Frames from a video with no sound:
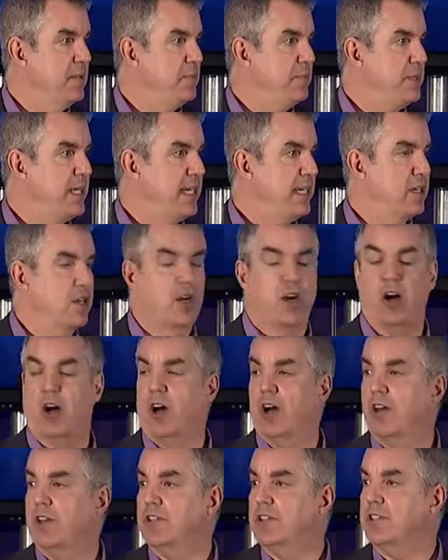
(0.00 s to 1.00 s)

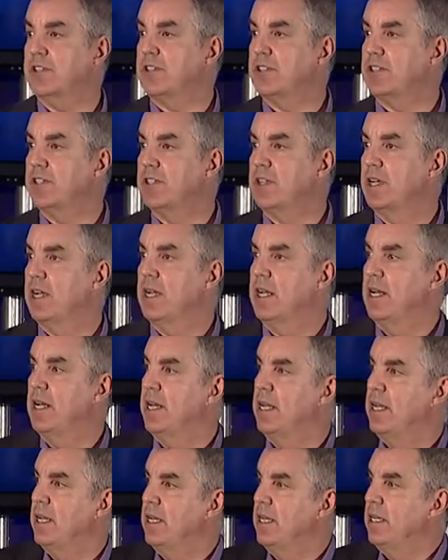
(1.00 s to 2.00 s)
because
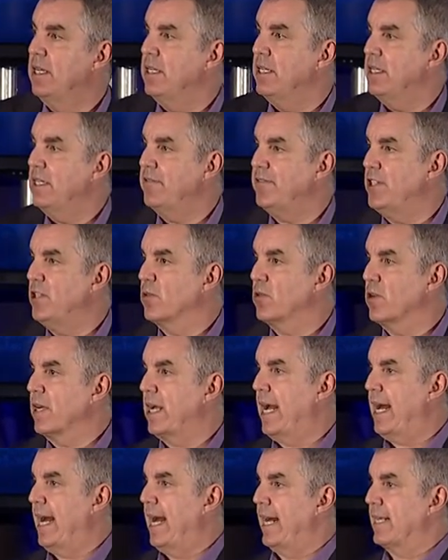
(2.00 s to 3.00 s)
if you were to
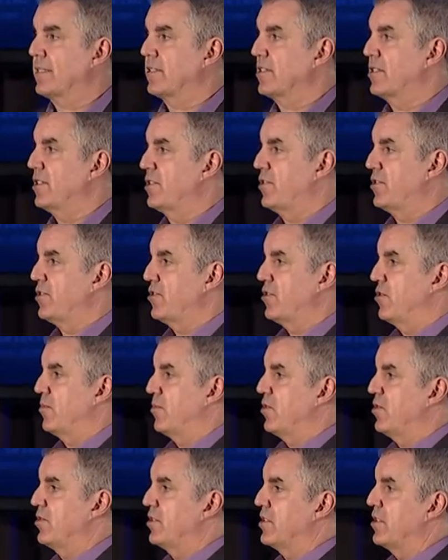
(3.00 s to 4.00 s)
ask
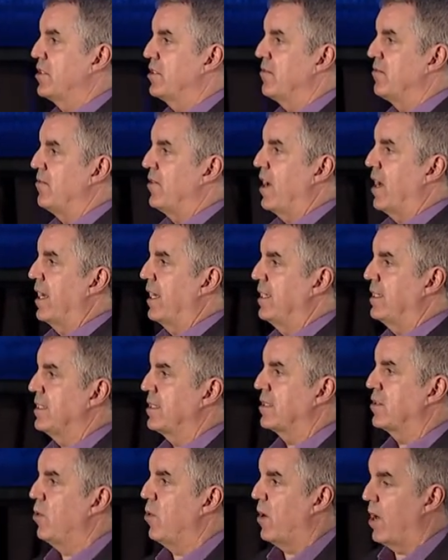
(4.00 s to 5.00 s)
consumers to define
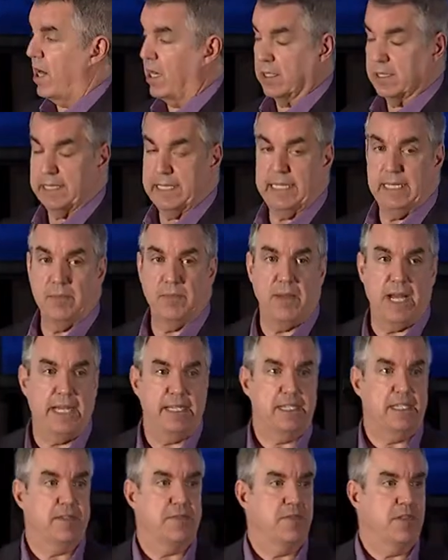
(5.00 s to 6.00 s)
quality,
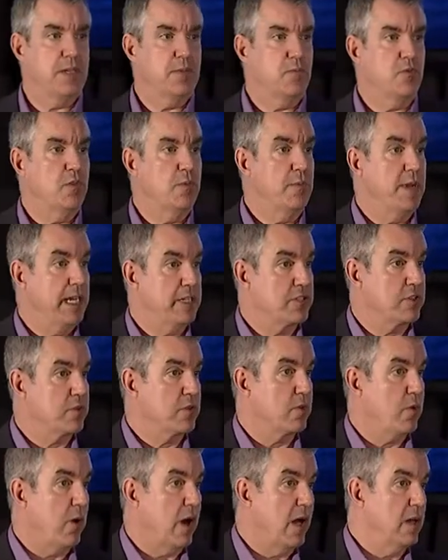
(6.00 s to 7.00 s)
many of them will measure
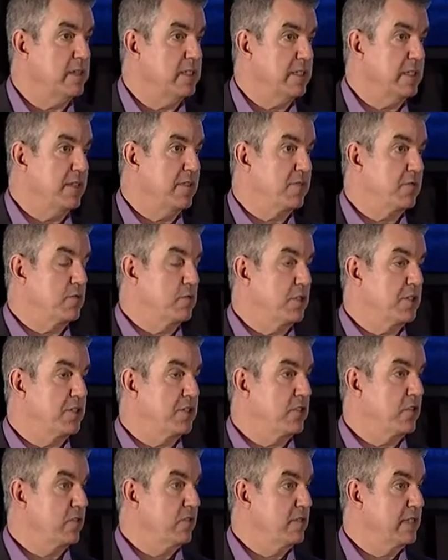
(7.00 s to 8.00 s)
quality through a
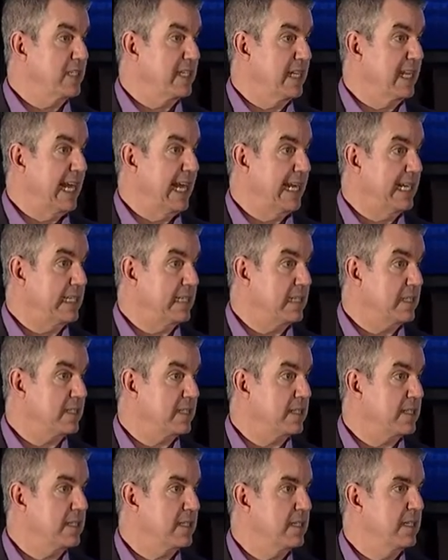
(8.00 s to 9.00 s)
service
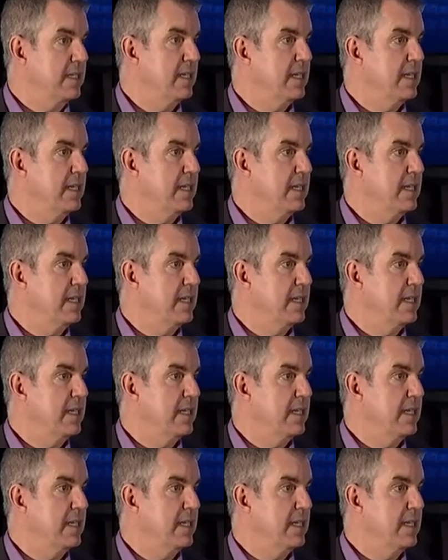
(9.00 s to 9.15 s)
lens.